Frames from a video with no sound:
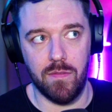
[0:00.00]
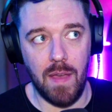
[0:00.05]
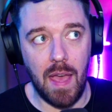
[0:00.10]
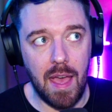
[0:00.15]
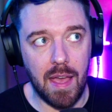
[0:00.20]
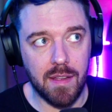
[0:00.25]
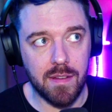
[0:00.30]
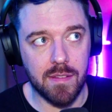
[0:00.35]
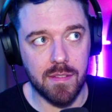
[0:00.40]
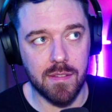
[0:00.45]

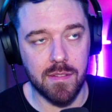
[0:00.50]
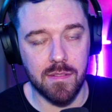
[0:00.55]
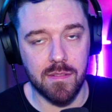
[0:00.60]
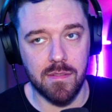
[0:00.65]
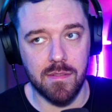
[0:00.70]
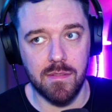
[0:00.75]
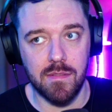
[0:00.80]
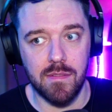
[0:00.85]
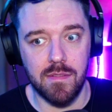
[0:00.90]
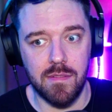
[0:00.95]
fact,
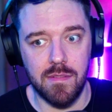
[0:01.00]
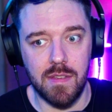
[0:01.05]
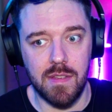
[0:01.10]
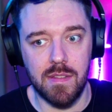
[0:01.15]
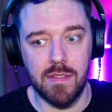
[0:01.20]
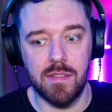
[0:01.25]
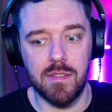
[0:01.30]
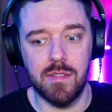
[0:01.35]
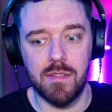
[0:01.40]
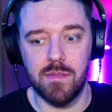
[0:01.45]

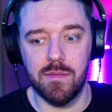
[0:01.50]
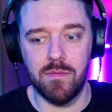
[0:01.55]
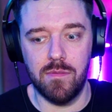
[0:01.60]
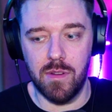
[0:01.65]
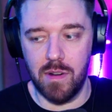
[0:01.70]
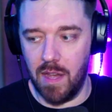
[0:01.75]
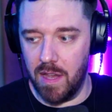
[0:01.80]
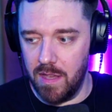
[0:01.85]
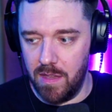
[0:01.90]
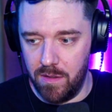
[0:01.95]
it's
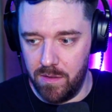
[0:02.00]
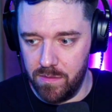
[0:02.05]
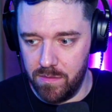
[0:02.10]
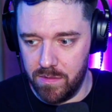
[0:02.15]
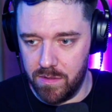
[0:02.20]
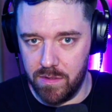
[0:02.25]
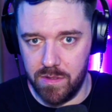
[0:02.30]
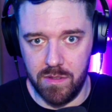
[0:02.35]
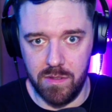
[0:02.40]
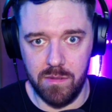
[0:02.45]
what I
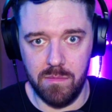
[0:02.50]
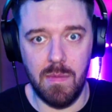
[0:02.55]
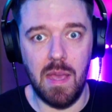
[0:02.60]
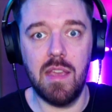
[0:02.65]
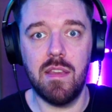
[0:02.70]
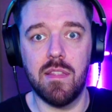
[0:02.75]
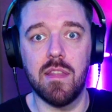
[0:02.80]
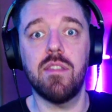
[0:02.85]
use to make